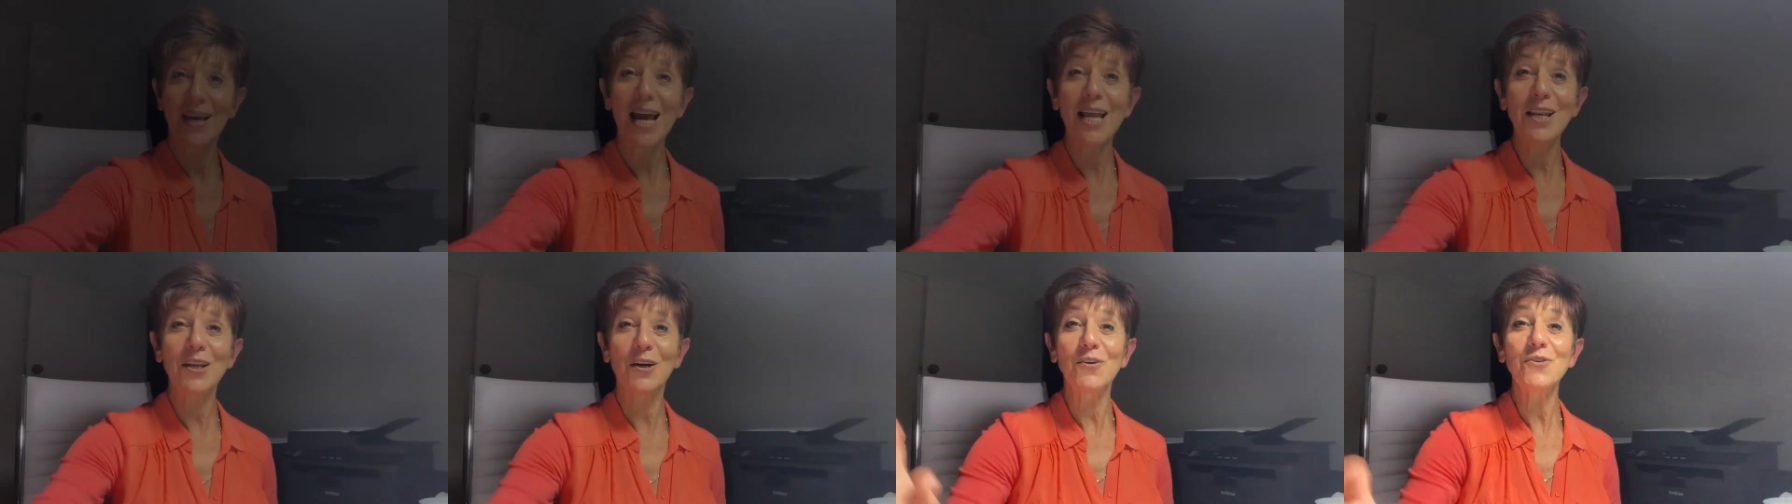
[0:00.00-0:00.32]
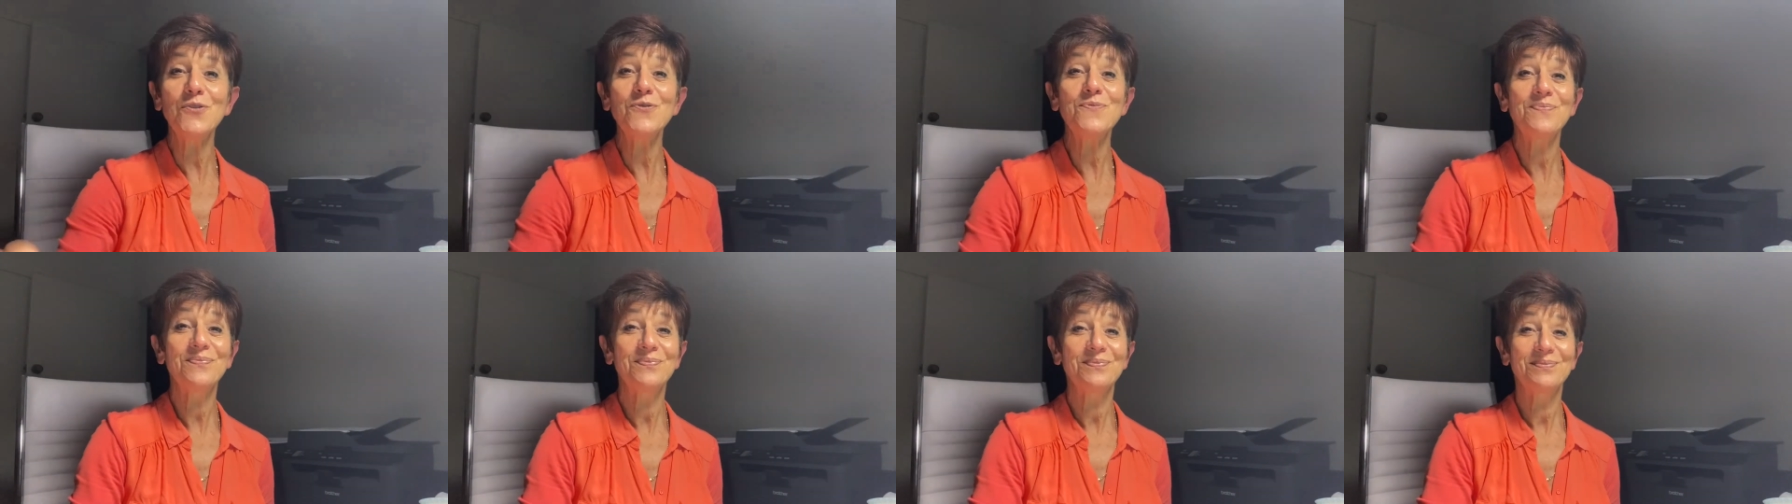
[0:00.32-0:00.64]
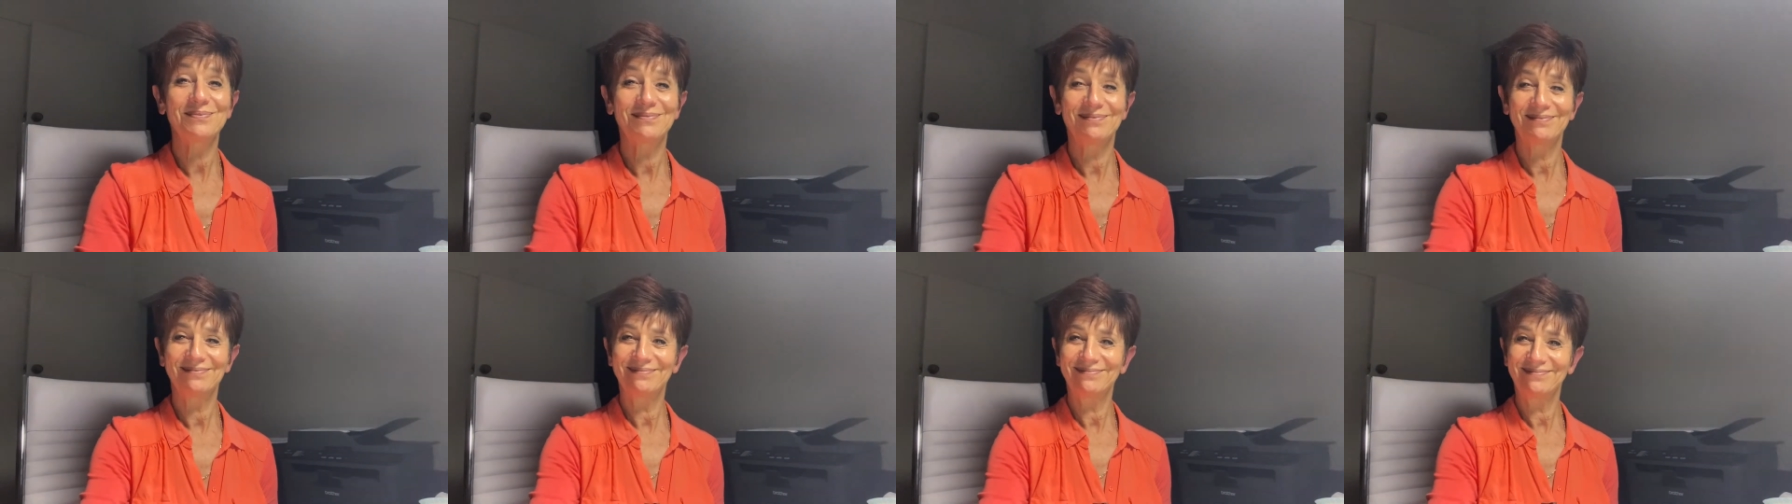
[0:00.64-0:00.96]
Hello.
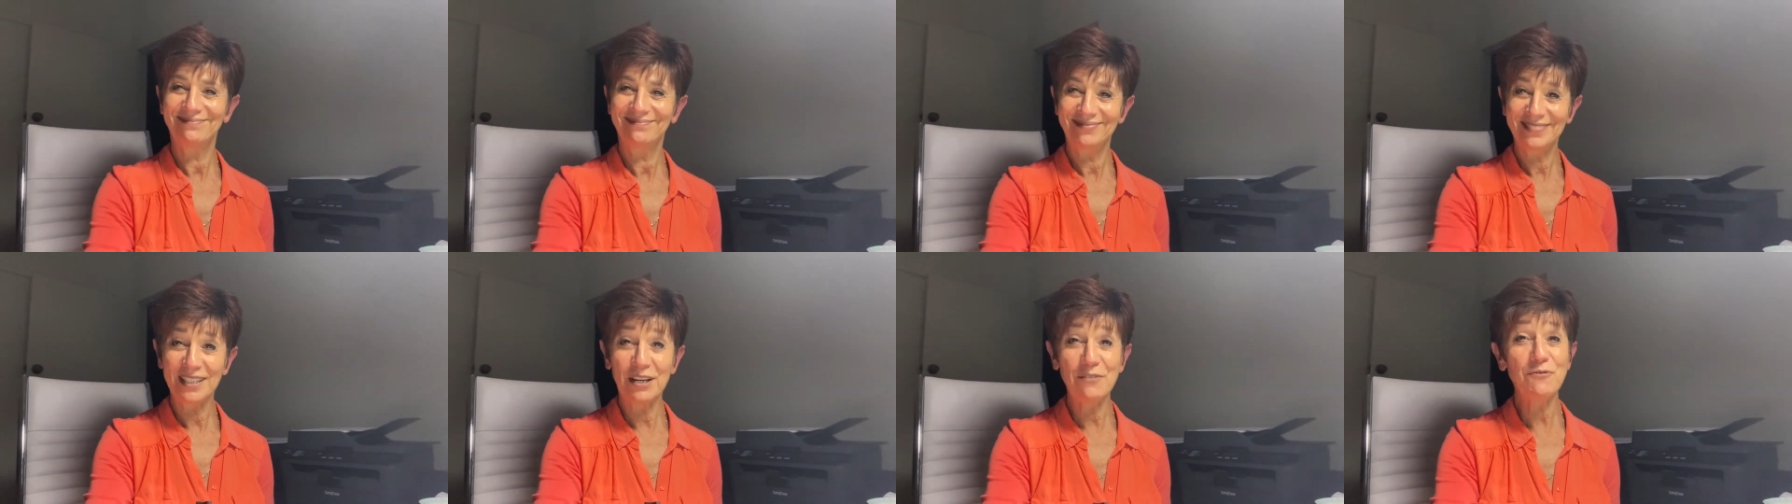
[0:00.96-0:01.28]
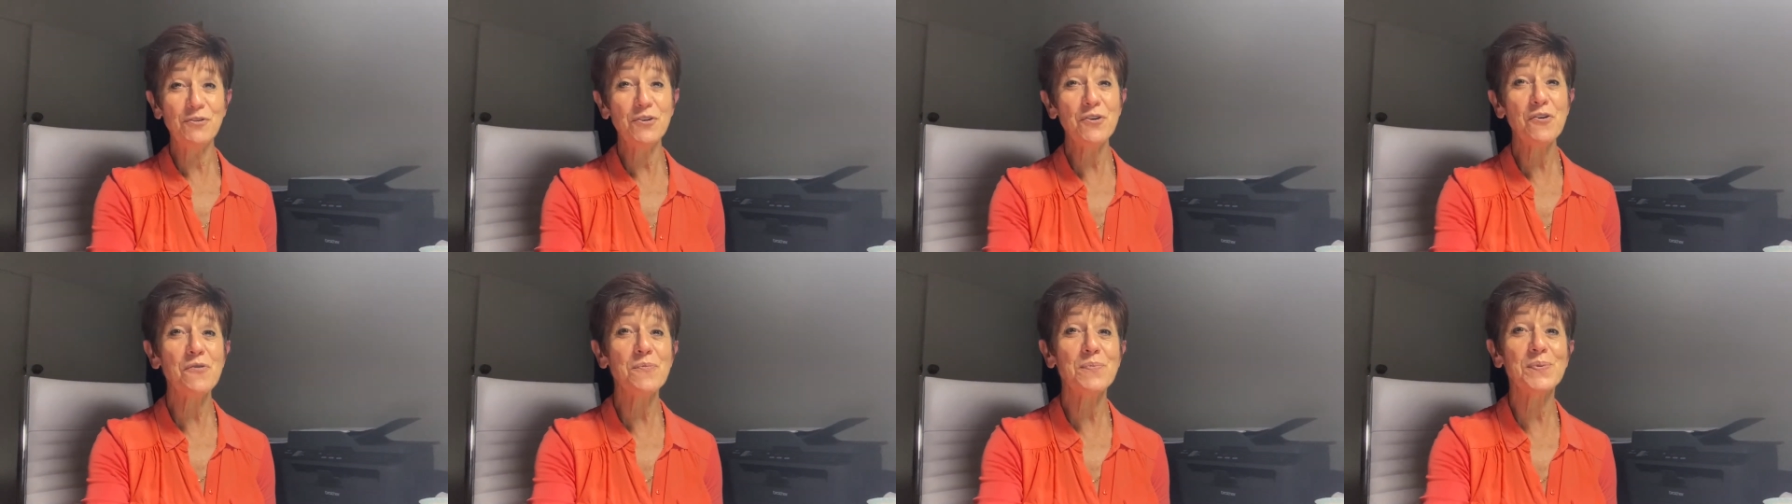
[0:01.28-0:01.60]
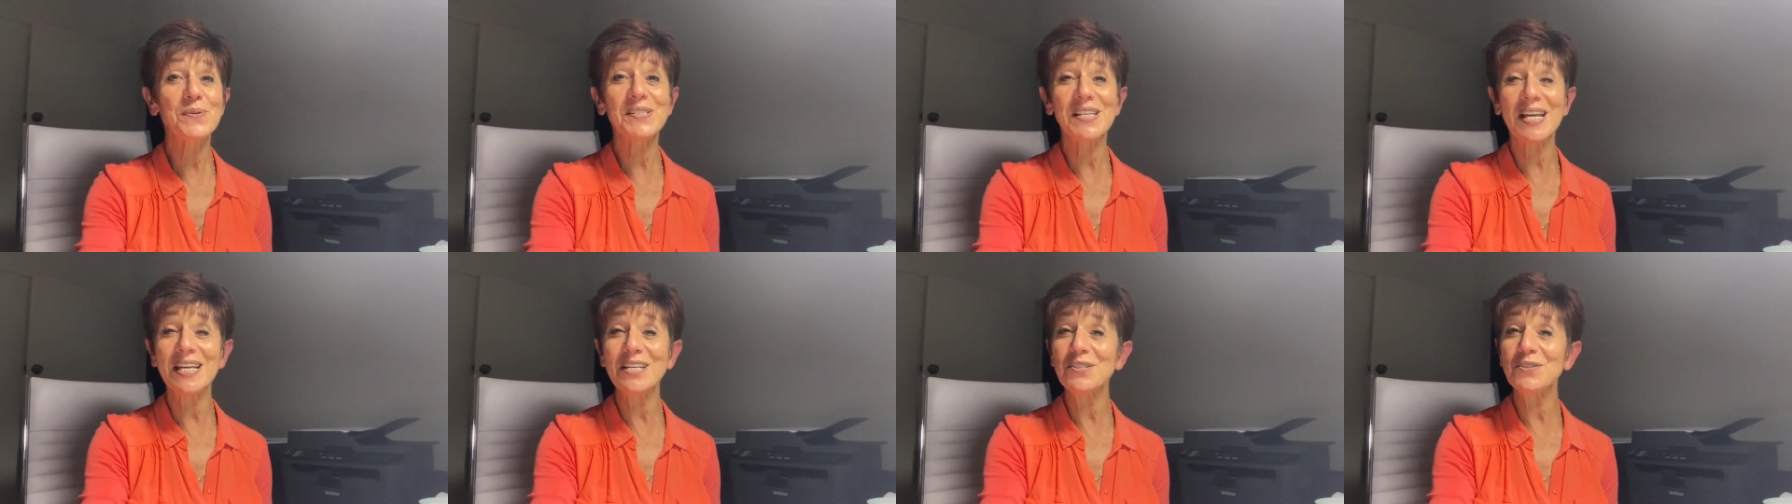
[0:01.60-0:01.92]
If you're a
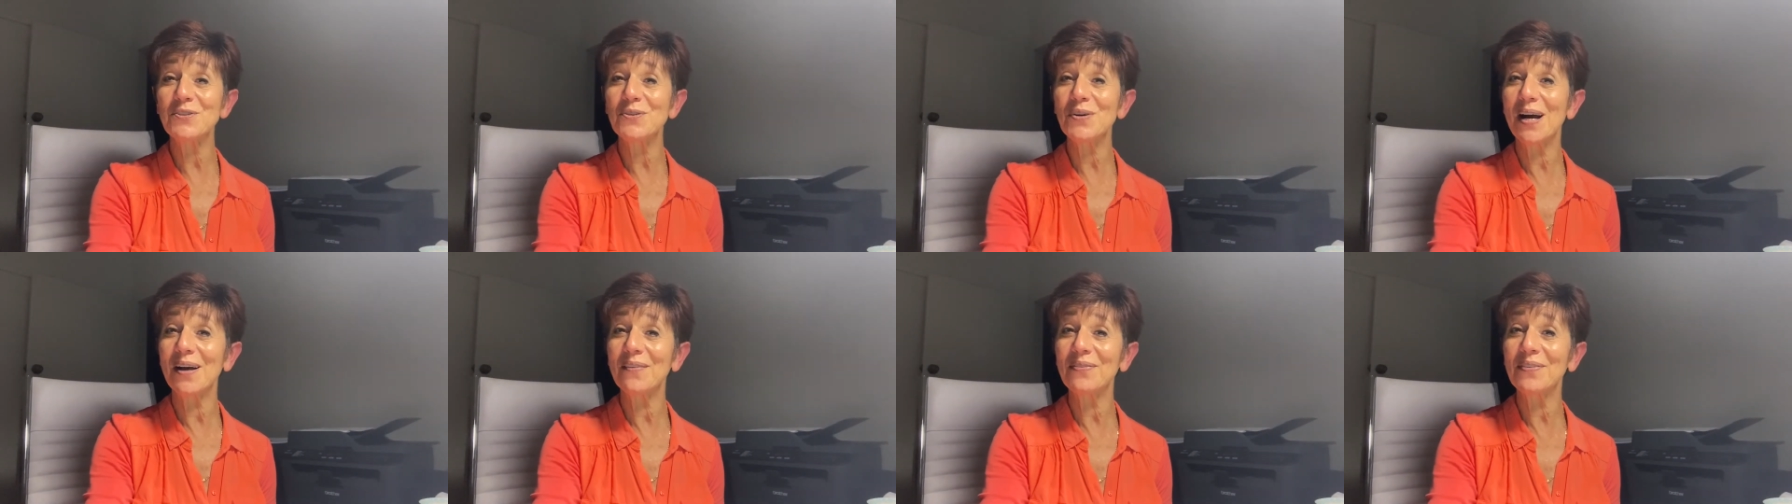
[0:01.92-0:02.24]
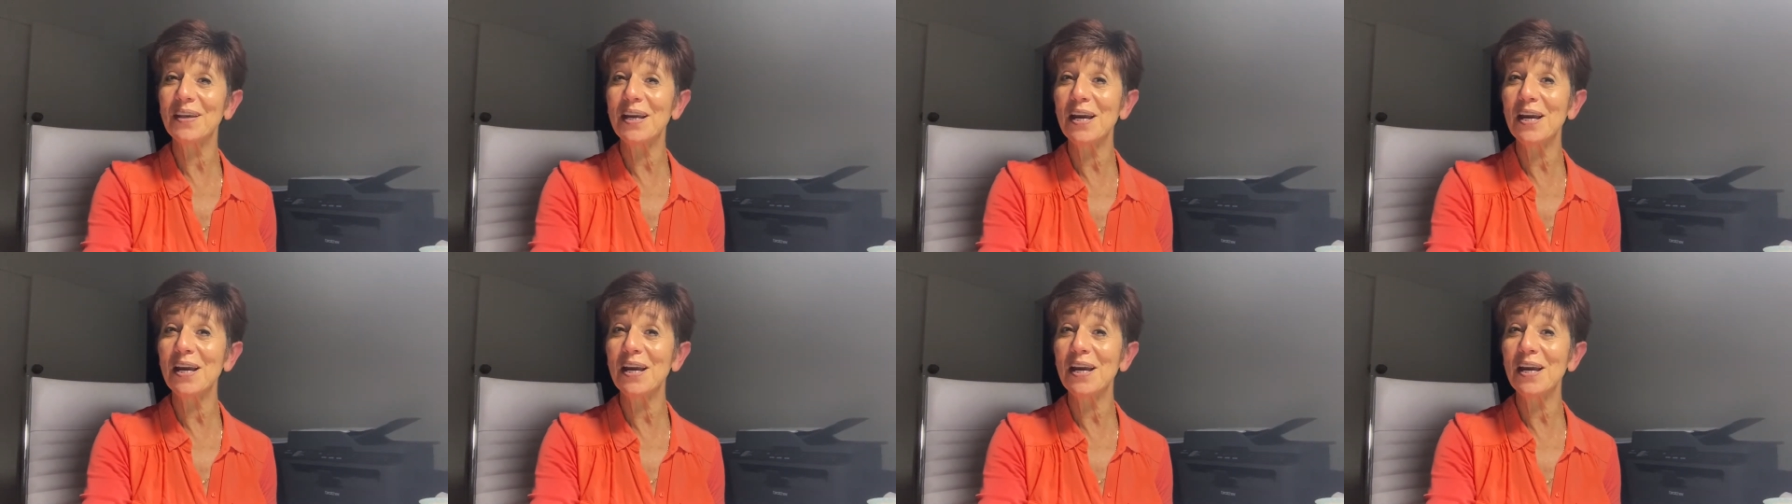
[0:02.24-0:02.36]
presenter out